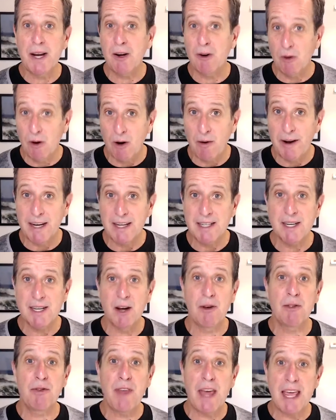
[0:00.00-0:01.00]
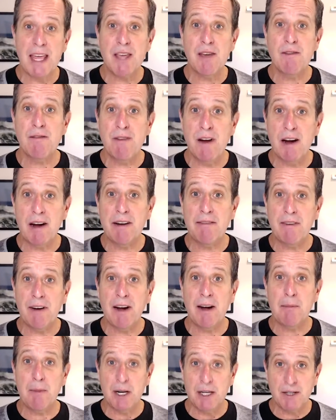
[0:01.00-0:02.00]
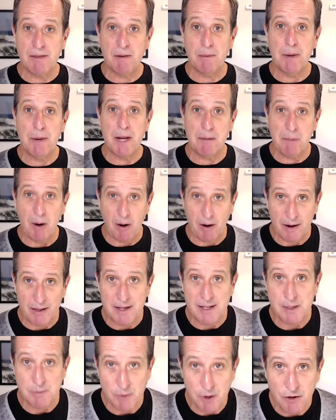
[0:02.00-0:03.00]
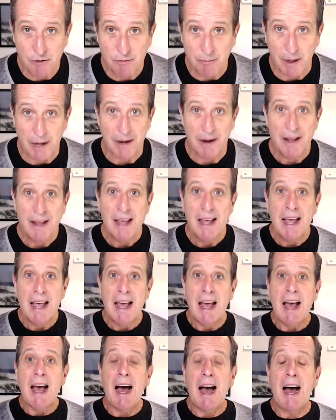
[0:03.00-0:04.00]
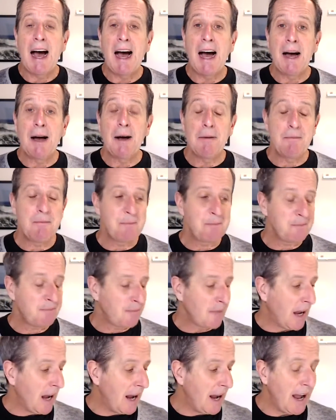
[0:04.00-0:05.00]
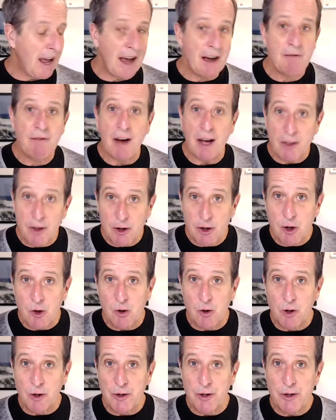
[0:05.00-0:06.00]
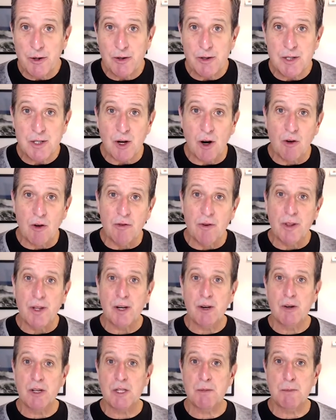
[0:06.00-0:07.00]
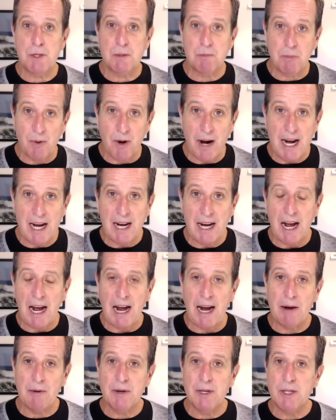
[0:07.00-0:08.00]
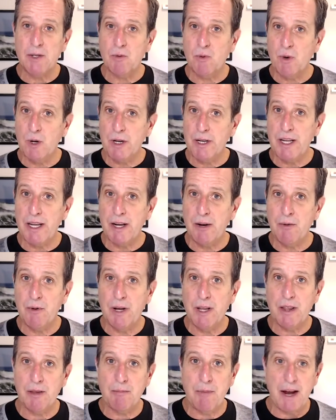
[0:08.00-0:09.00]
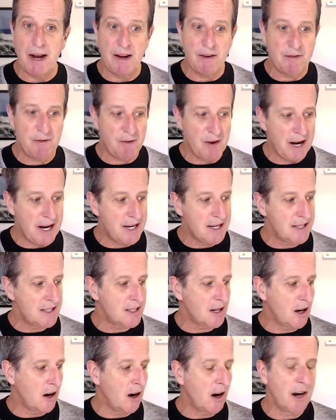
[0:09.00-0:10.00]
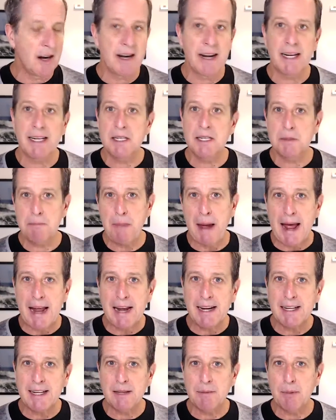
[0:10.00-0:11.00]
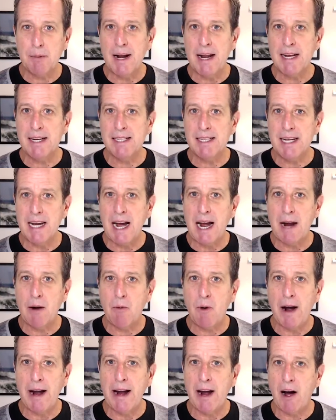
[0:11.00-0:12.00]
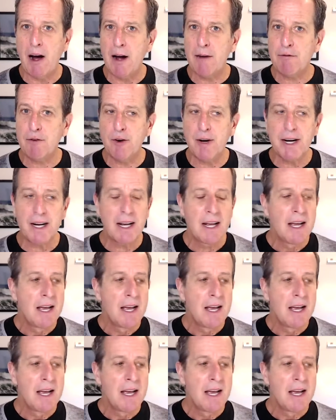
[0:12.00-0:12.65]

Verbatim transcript: growing. So thank you very, very much for being part of this movement. Um, I have other cool news. Over the Christmas break, I was working with my friends on expanding the brand DIY offering,